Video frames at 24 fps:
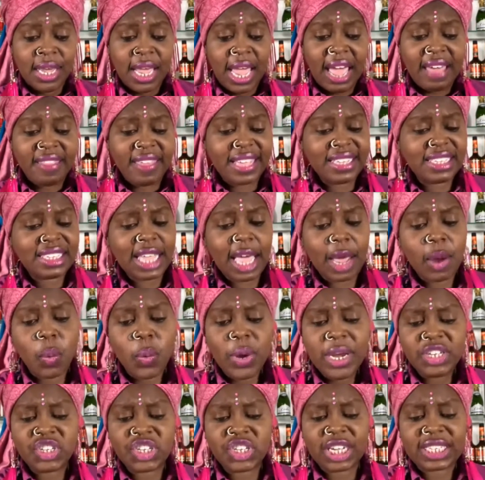And they say,
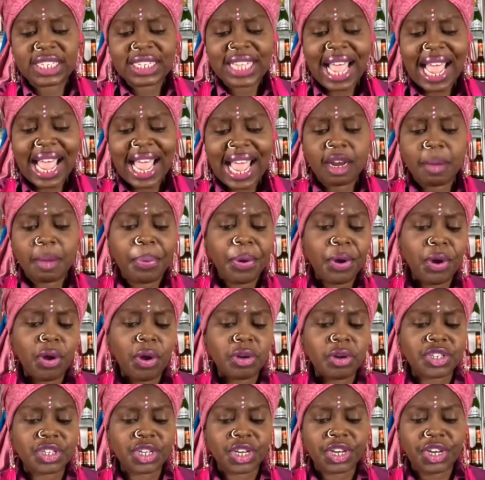we just kind of
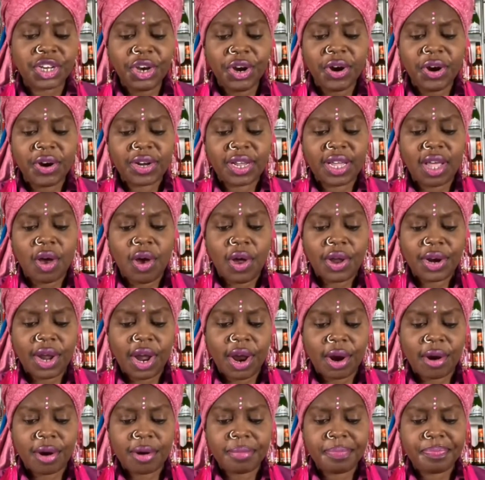pulled security on
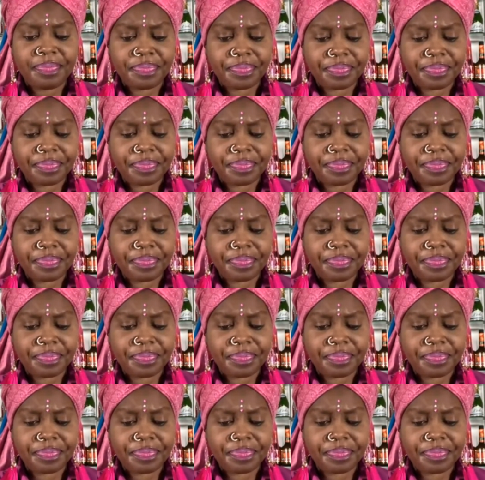her,